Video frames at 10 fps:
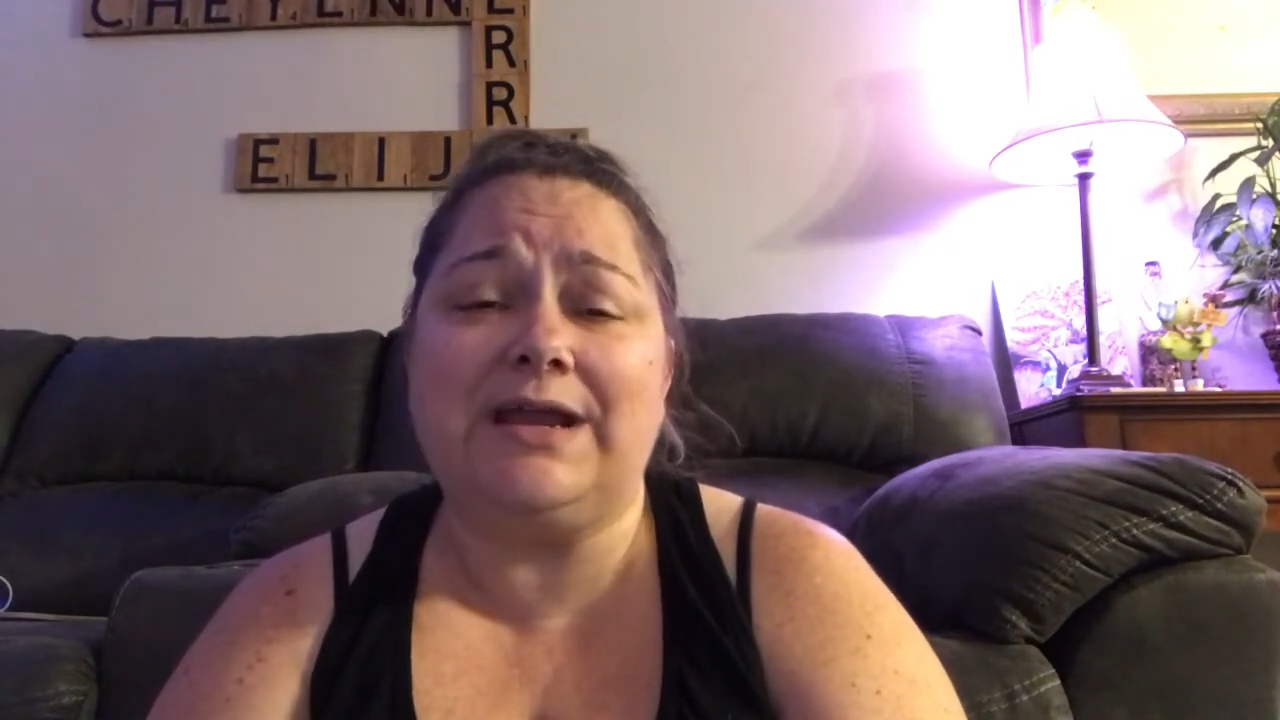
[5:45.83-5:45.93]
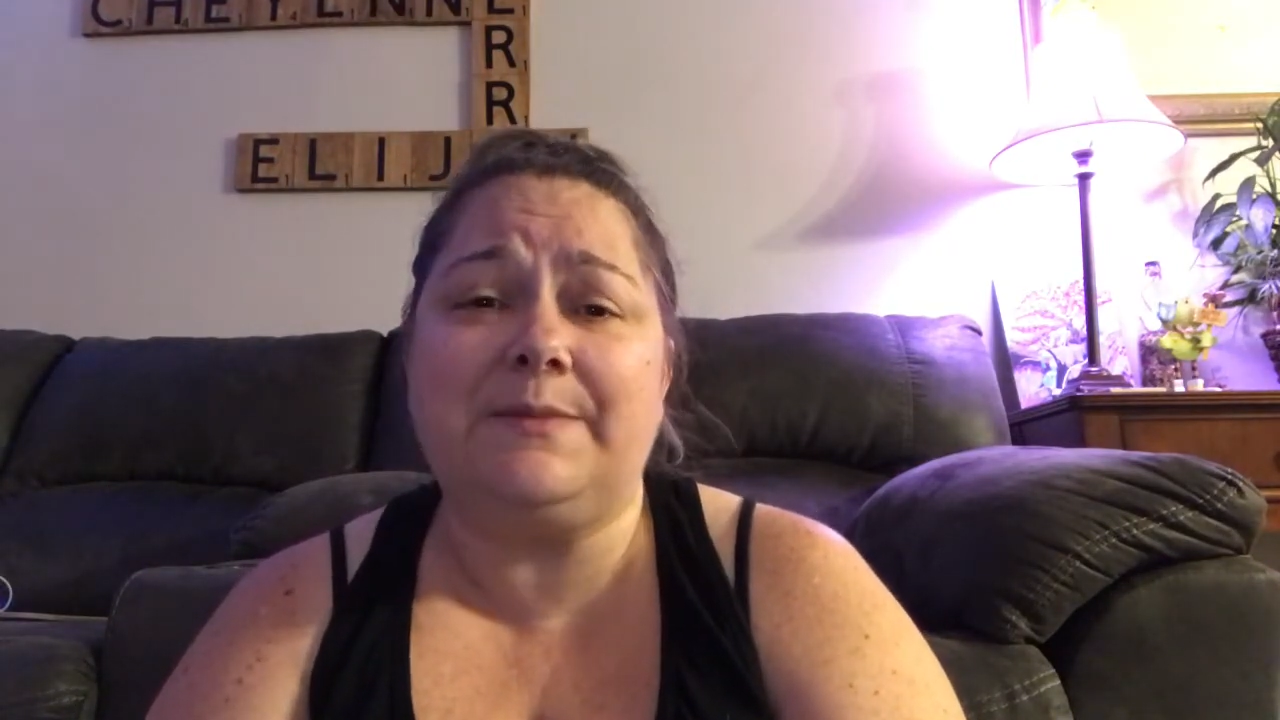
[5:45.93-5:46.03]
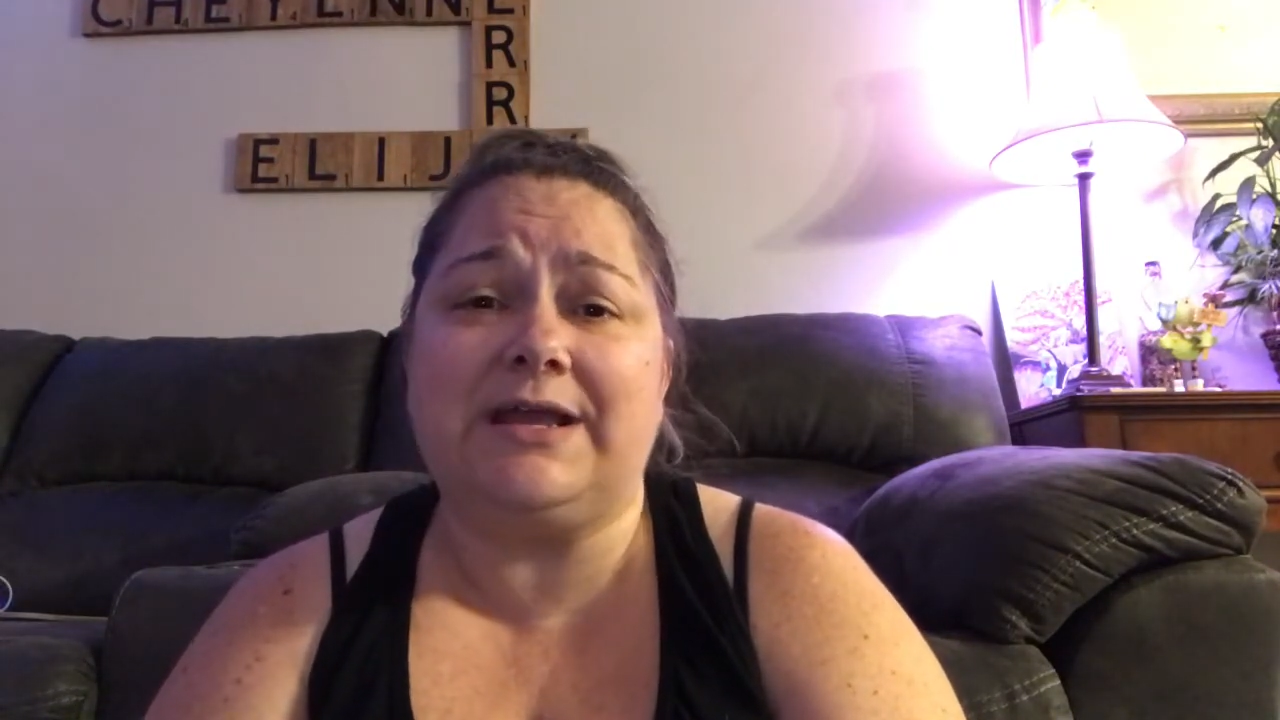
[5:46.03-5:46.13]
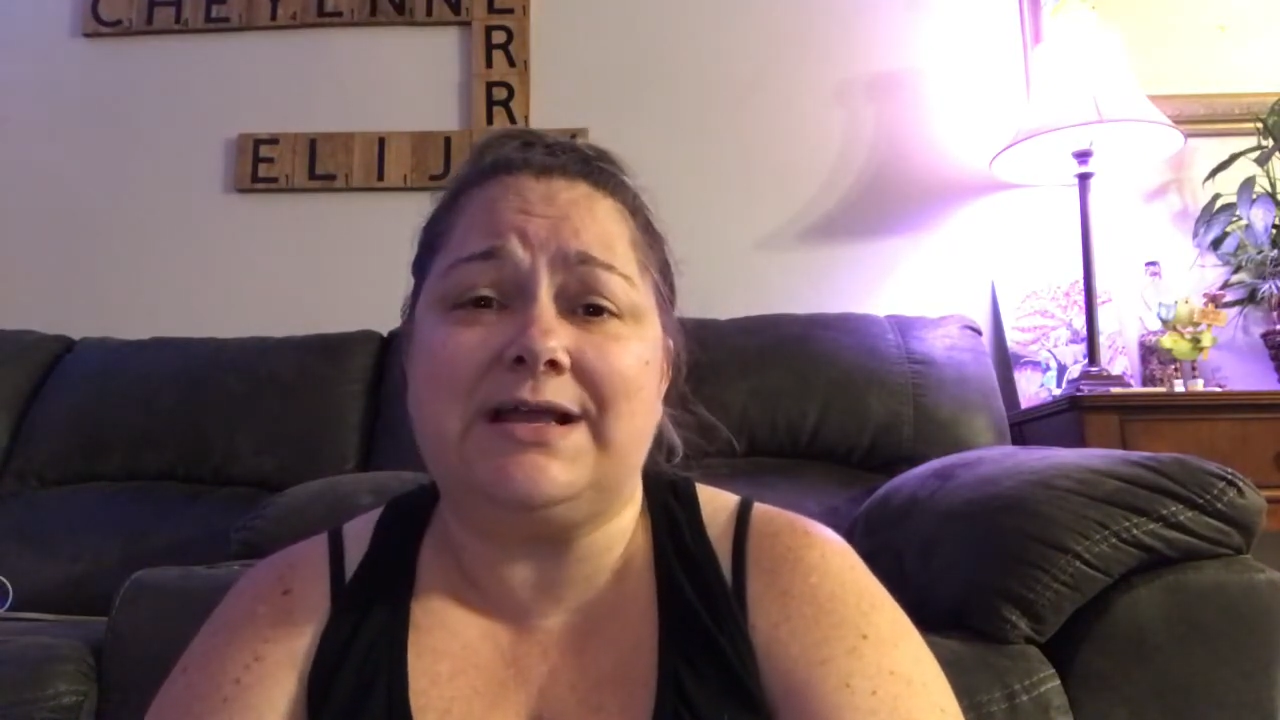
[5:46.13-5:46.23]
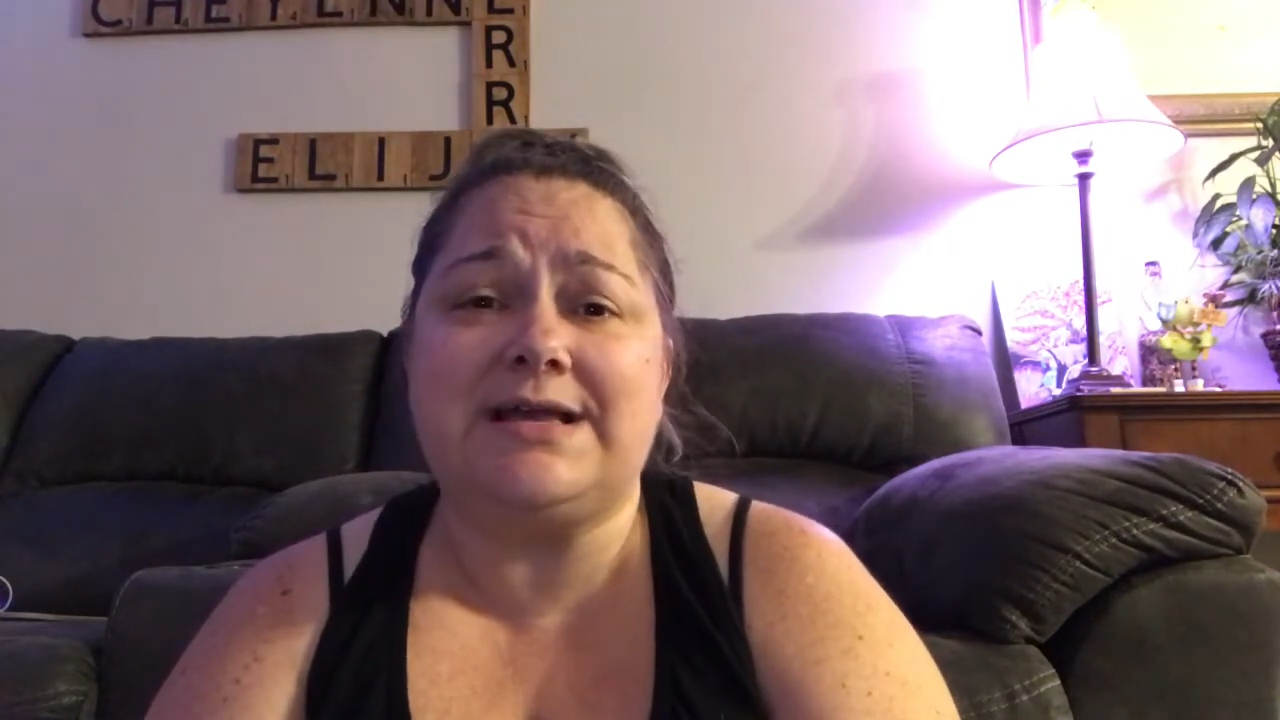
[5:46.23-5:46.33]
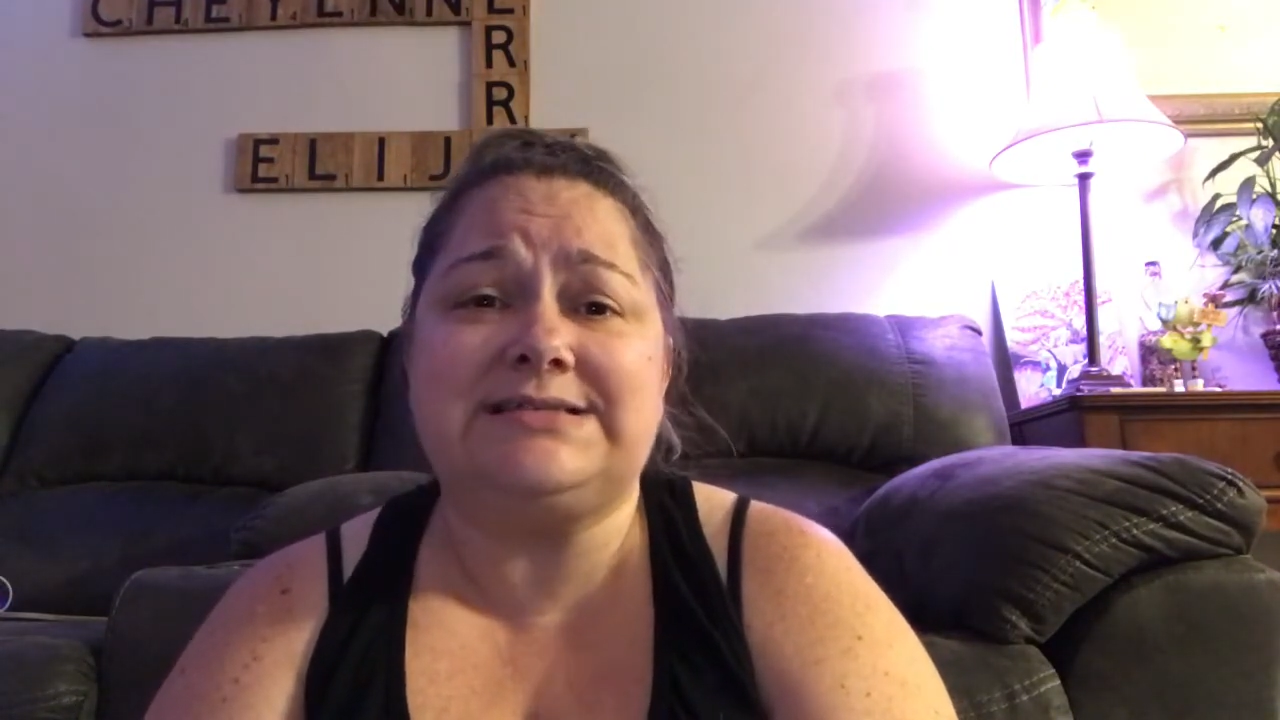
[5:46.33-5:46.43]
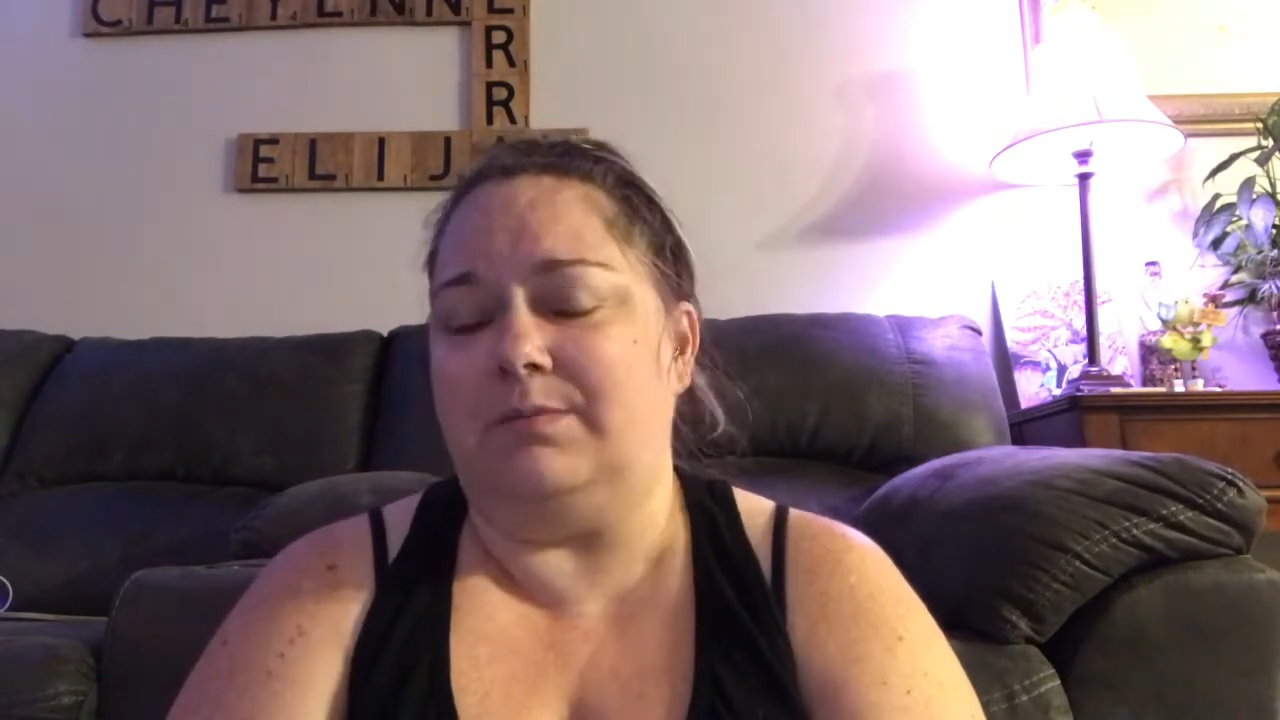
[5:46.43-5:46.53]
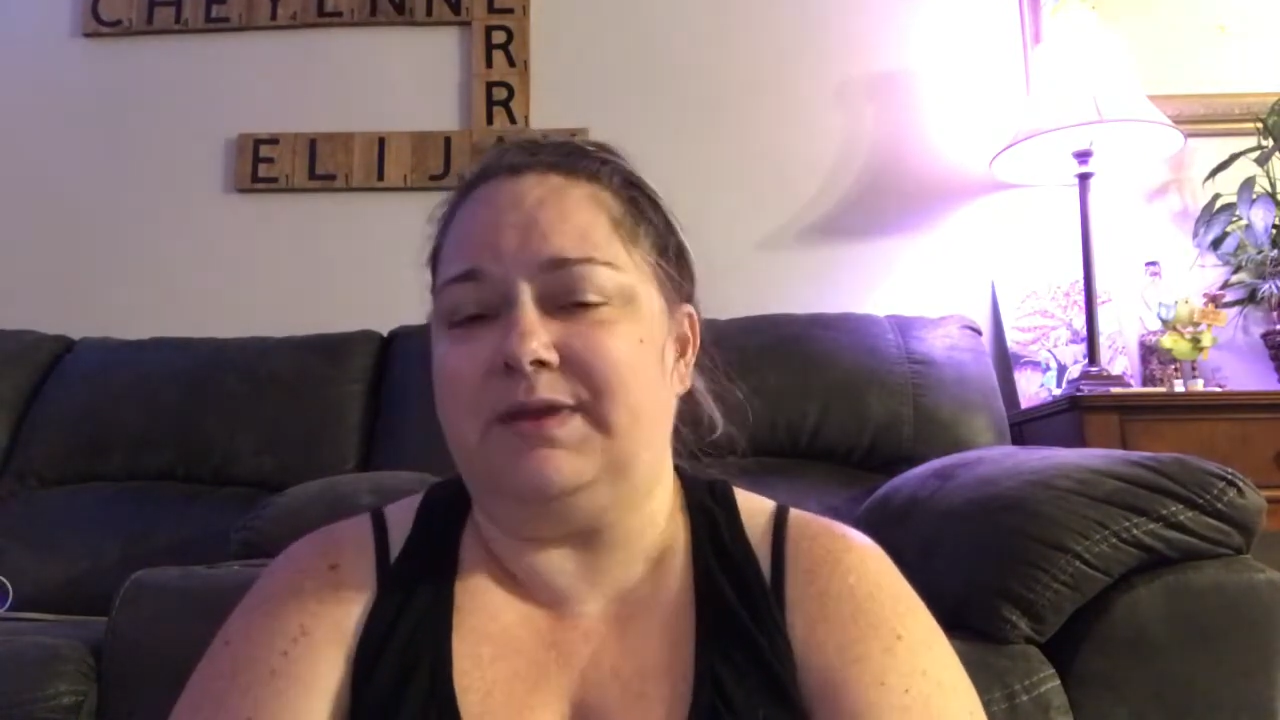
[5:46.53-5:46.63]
because